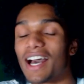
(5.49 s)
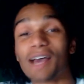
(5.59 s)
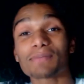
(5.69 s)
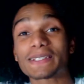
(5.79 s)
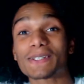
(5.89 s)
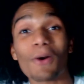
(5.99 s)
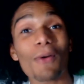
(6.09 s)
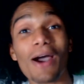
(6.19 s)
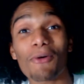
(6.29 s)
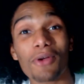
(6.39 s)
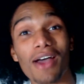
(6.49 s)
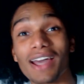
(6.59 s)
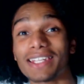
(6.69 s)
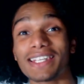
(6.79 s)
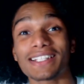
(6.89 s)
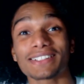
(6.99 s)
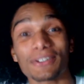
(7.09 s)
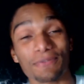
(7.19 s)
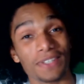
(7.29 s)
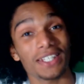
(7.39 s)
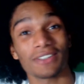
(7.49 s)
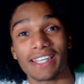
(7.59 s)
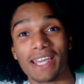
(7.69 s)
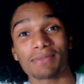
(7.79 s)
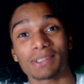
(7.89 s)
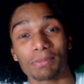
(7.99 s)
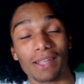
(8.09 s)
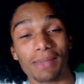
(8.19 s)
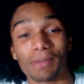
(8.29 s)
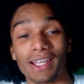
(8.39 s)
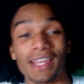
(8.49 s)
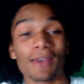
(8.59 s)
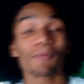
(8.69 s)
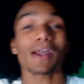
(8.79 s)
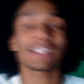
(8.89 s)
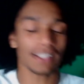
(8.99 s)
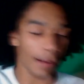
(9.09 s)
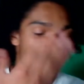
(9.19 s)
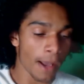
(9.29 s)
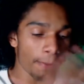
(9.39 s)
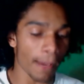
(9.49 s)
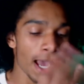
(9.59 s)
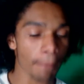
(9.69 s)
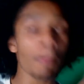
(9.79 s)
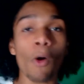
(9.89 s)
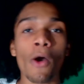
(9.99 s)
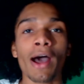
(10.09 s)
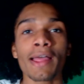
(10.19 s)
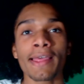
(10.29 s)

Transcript: I'm so out of ideas and video games to play, but Ricegum, my boy,